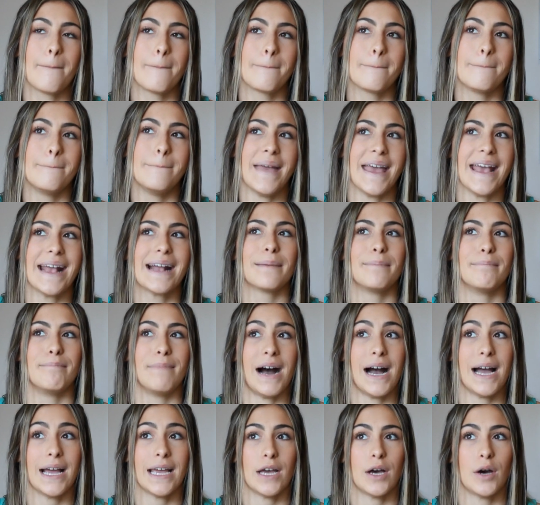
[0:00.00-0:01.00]
make
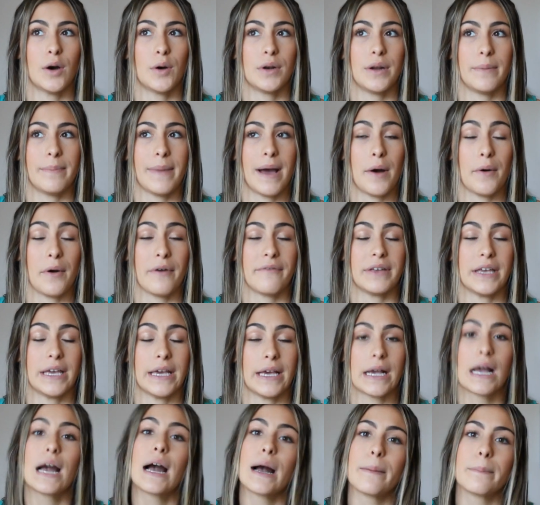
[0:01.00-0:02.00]
my own amount of
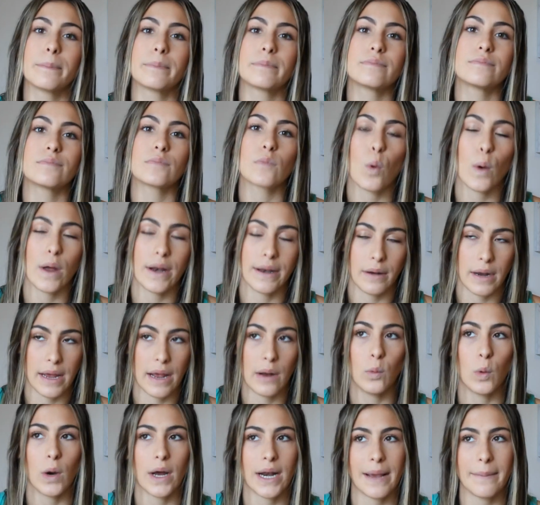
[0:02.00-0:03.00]
income.
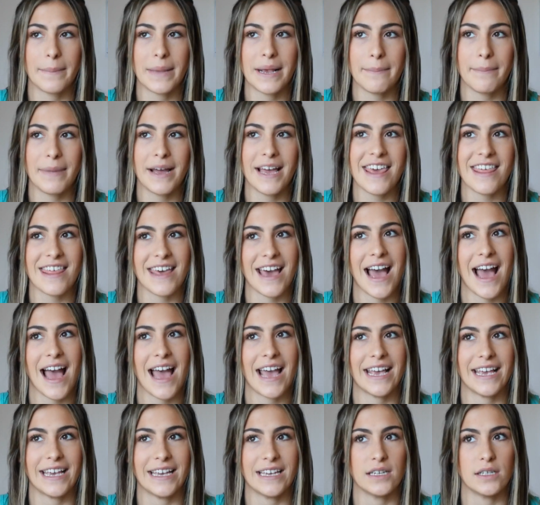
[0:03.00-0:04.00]
And what I mean by
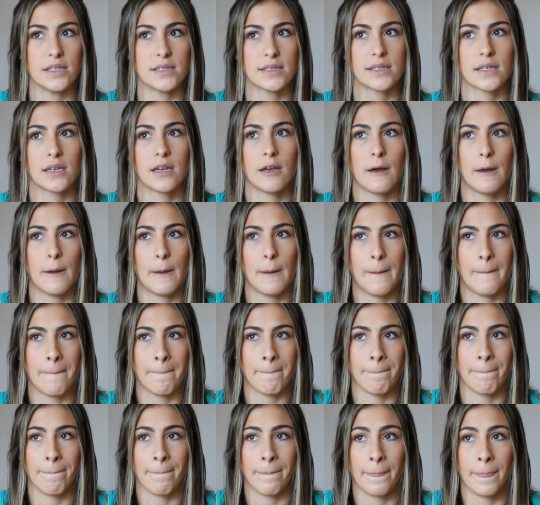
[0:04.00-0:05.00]
that is
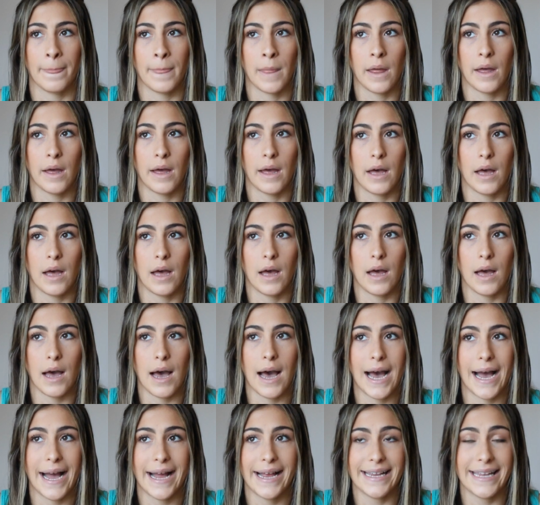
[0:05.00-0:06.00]

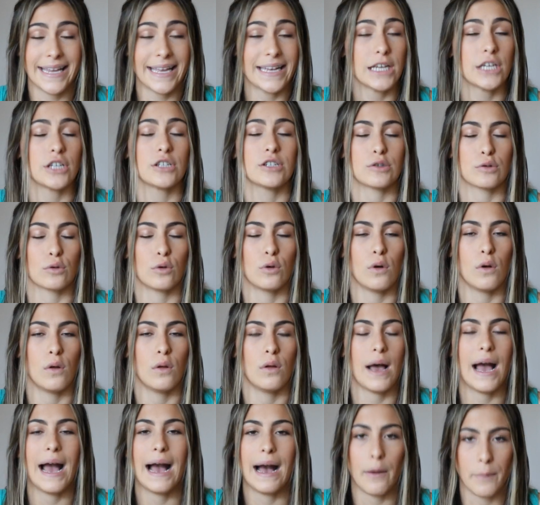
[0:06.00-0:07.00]
I can control
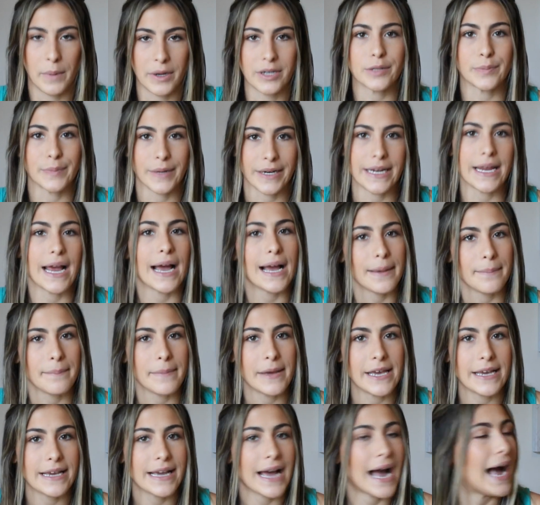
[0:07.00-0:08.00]
how much money I
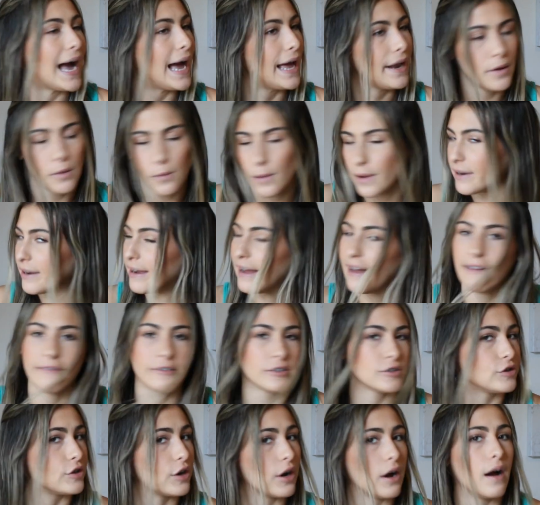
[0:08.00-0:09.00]
make. I don't want to have
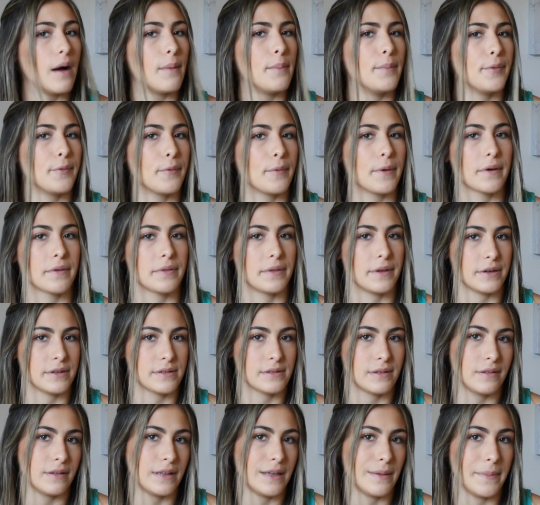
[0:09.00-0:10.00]
a job where there's
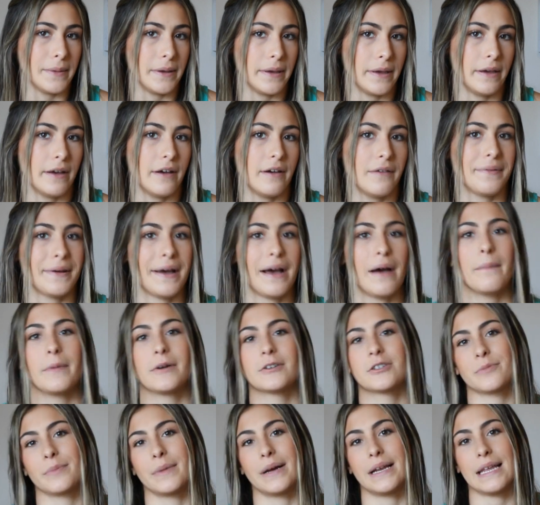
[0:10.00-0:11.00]
a limit of how
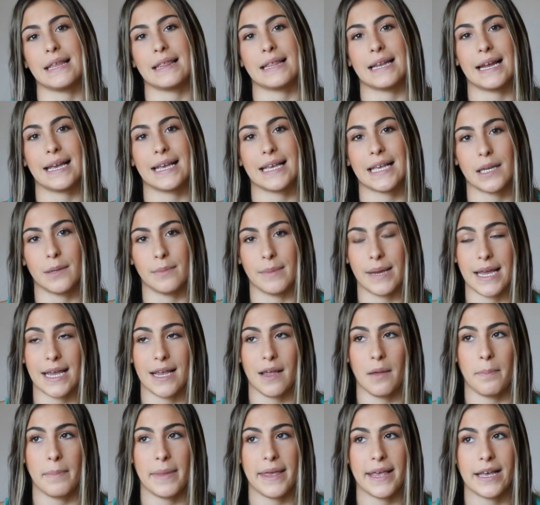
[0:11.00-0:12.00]
much money that I can
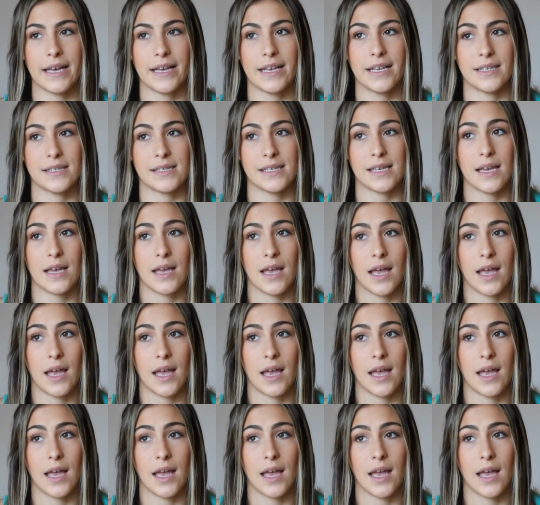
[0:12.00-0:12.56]
make because